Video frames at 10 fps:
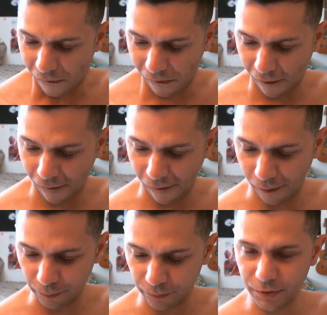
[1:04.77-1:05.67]

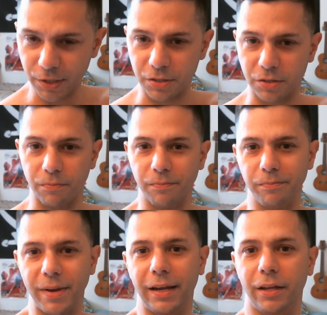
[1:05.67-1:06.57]
um, just to,
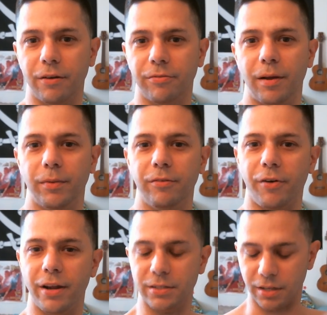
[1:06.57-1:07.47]
mainly to family,
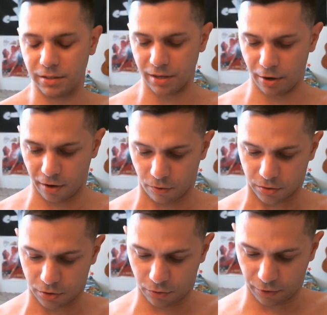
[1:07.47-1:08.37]
friends, etc.
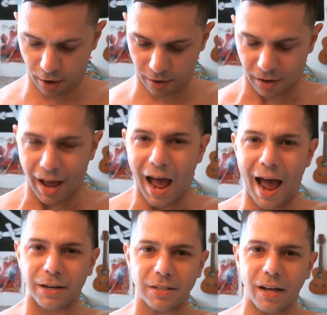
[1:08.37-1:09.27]
So far,
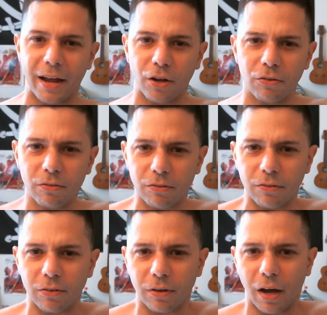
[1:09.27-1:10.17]
actually, I don't.
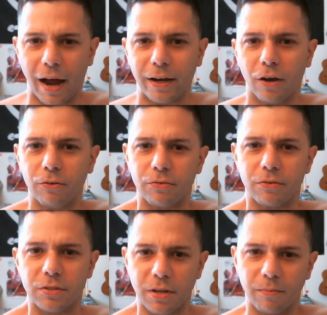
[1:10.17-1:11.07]
I know
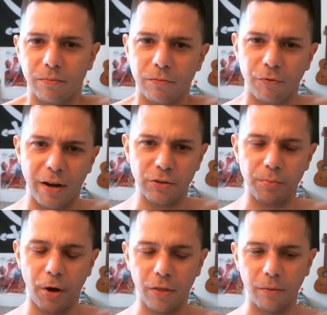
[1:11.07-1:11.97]
some friends
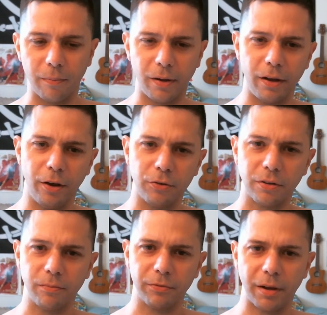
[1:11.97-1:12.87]
bought them. I know
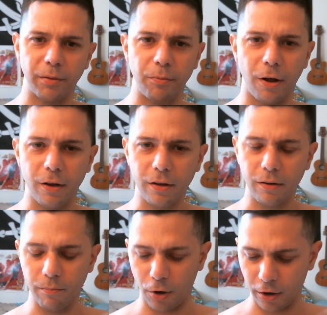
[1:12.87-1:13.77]
some family bought
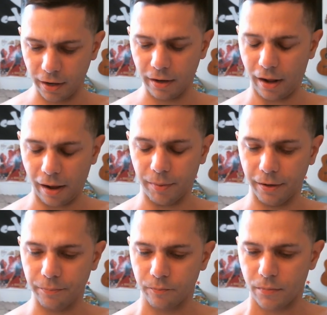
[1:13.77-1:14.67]
bought it. I
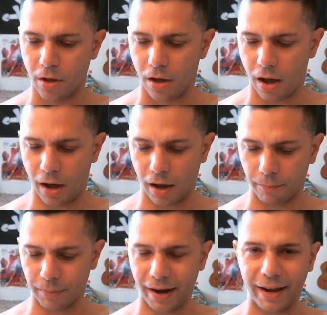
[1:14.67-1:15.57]
mean,
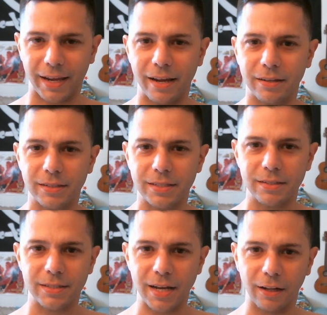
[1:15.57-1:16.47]
um, but I can't
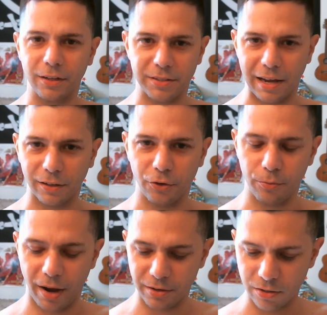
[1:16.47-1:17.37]
tell exactly who
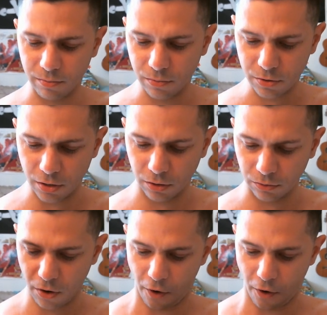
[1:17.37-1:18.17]
buys them. So